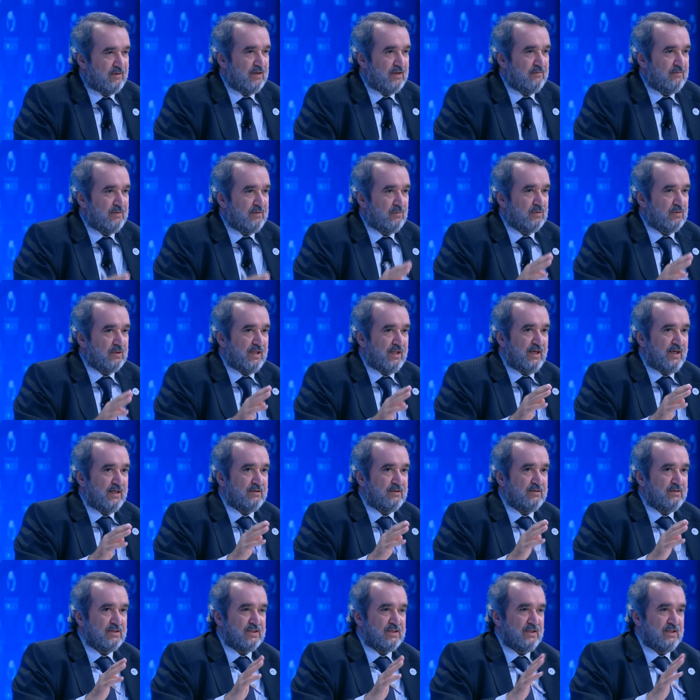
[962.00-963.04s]
Arabia would like
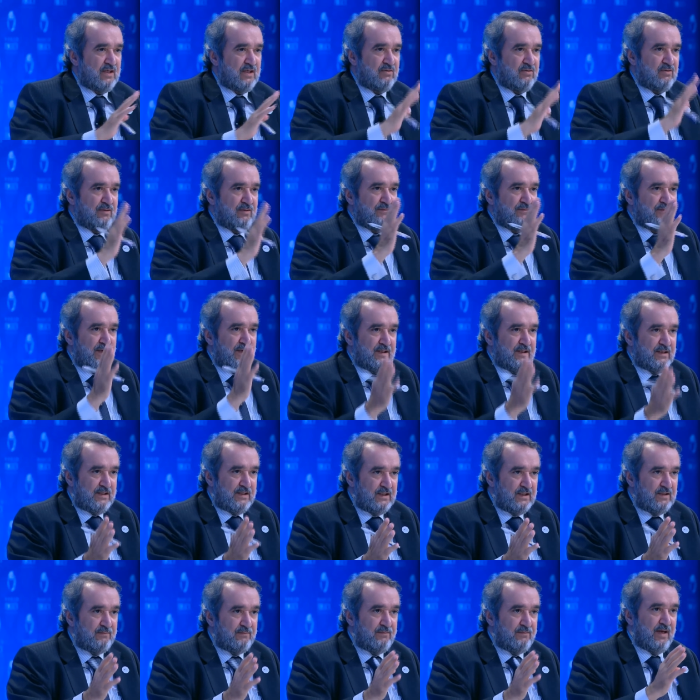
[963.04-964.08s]
to see a unified
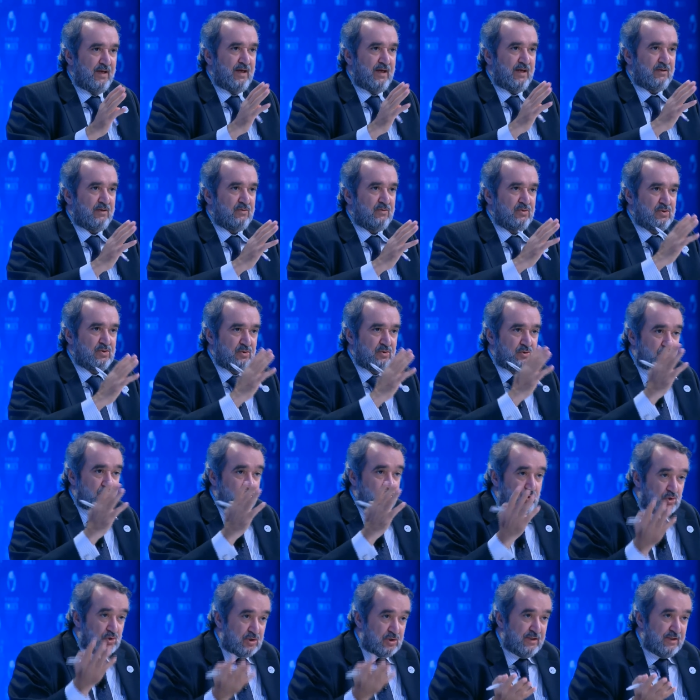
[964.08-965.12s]
Libya,
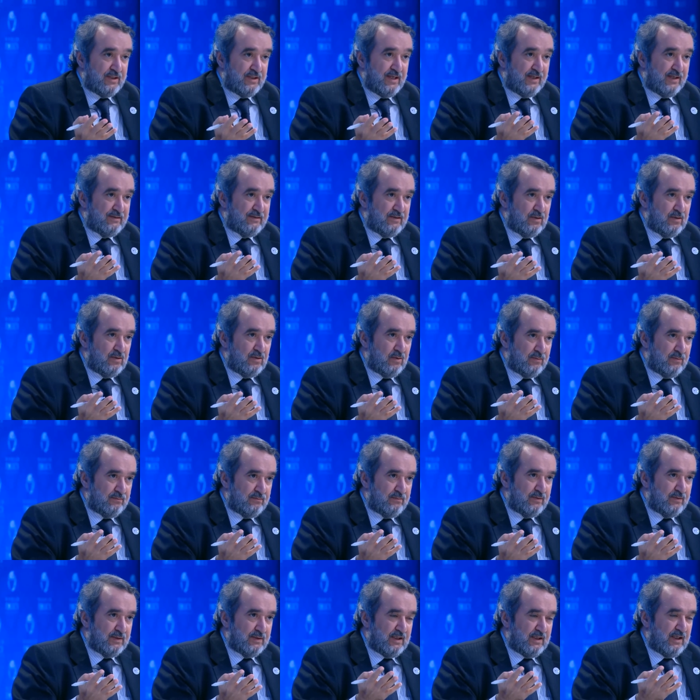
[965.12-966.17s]
constitutional that,
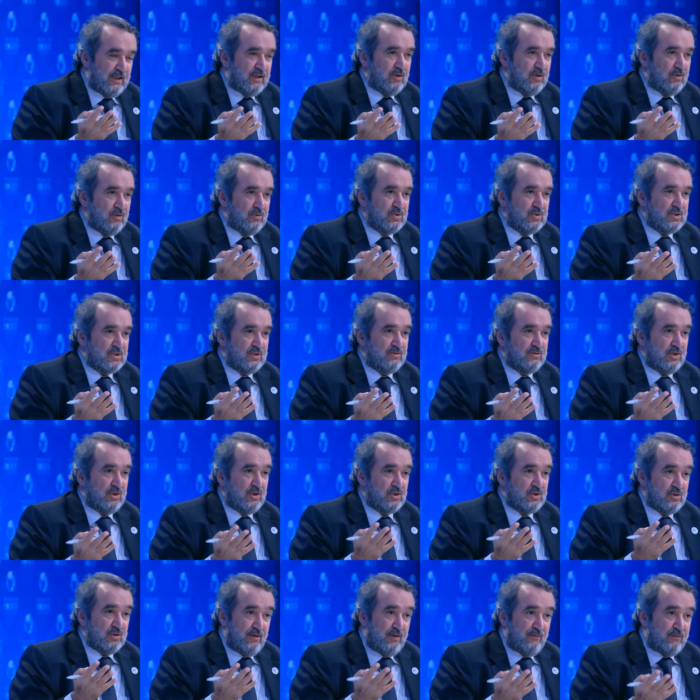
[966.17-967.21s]
take in
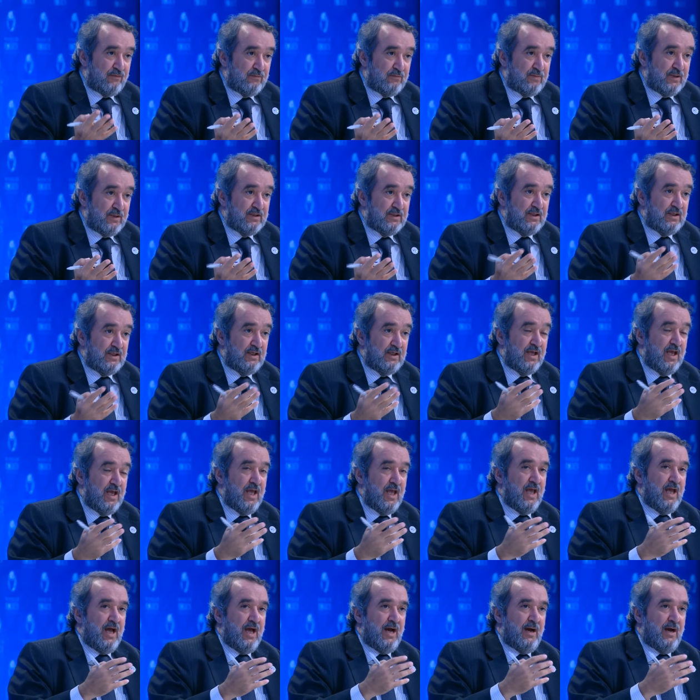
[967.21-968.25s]
consideration everybody.
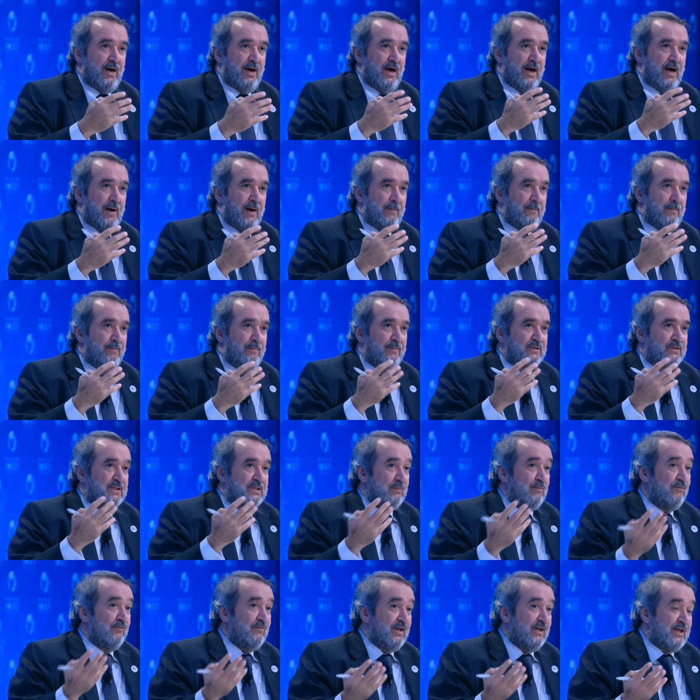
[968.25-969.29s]

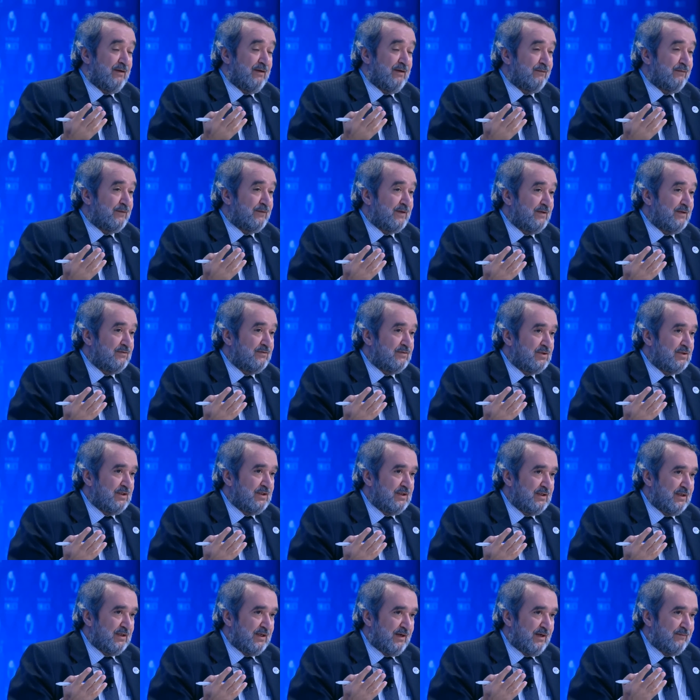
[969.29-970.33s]
Some of the Gulf
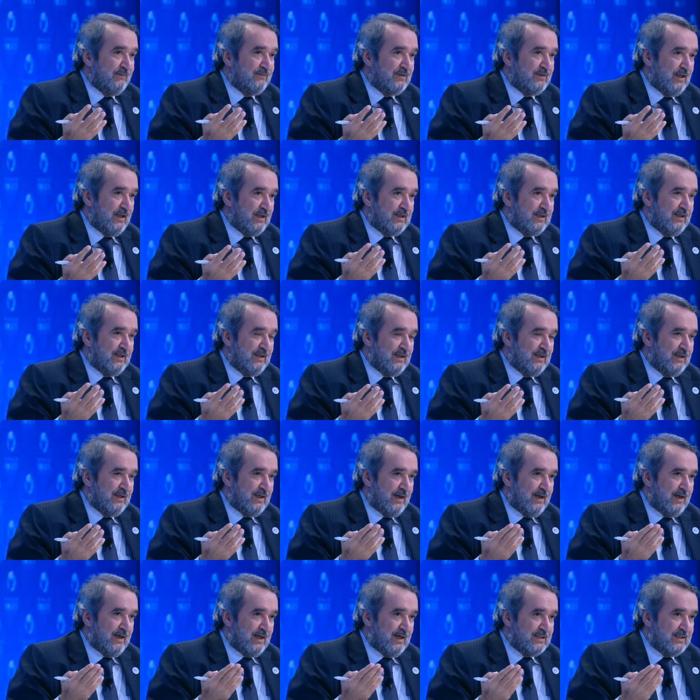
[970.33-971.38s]
countries have taken
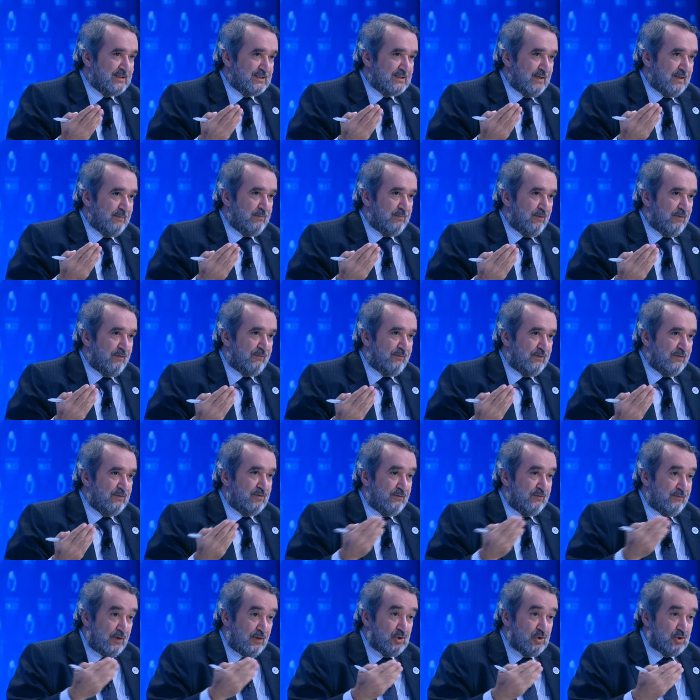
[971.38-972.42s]
a step of
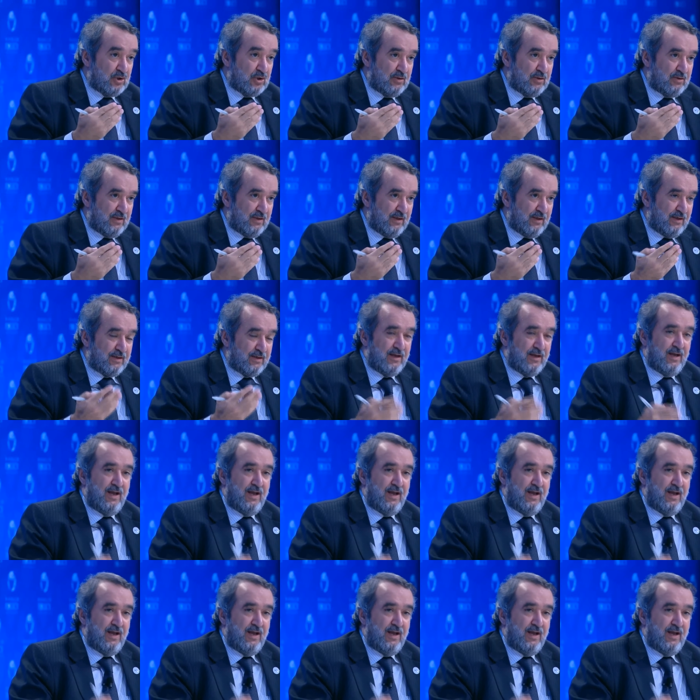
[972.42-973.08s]
intervention there.